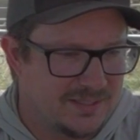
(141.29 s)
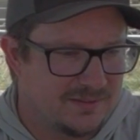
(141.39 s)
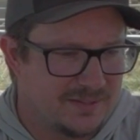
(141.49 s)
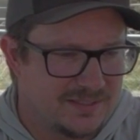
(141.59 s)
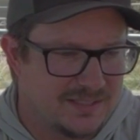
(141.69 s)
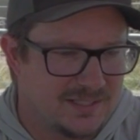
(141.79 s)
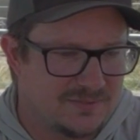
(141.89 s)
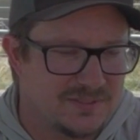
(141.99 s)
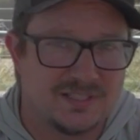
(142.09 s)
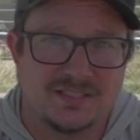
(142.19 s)
You know, they say
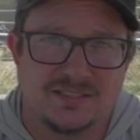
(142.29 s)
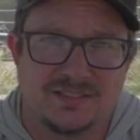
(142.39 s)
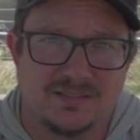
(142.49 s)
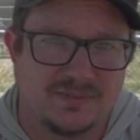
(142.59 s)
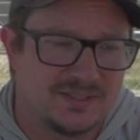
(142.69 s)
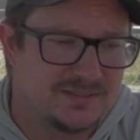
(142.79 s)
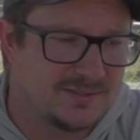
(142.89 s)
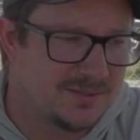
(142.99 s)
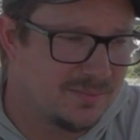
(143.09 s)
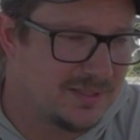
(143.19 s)
it's for sensitivity
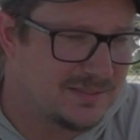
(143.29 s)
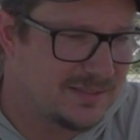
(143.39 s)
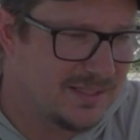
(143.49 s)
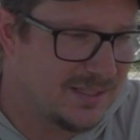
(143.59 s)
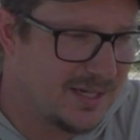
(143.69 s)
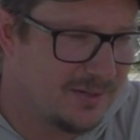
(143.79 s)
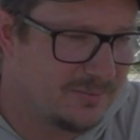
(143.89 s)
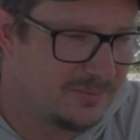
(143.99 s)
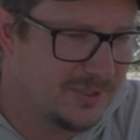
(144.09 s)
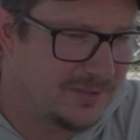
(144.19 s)
too, but I
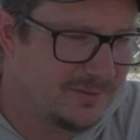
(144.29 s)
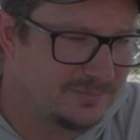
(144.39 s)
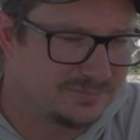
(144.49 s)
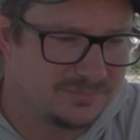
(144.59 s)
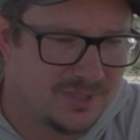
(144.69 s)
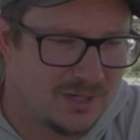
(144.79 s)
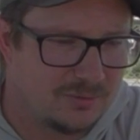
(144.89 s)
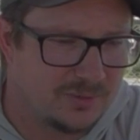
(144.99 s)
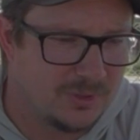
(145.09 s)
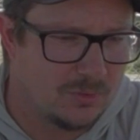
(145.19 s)
don't
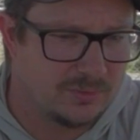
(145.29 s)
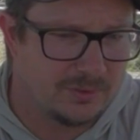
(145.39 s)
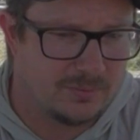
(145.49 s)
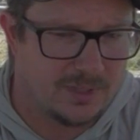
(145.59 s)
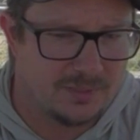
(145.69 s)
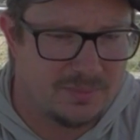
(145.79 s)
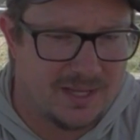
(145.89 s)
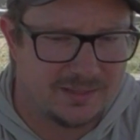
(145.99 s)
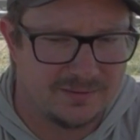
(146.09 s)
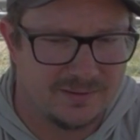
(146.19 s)
really hold that rod
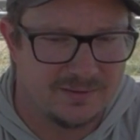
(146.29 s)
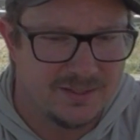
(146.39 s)
back there.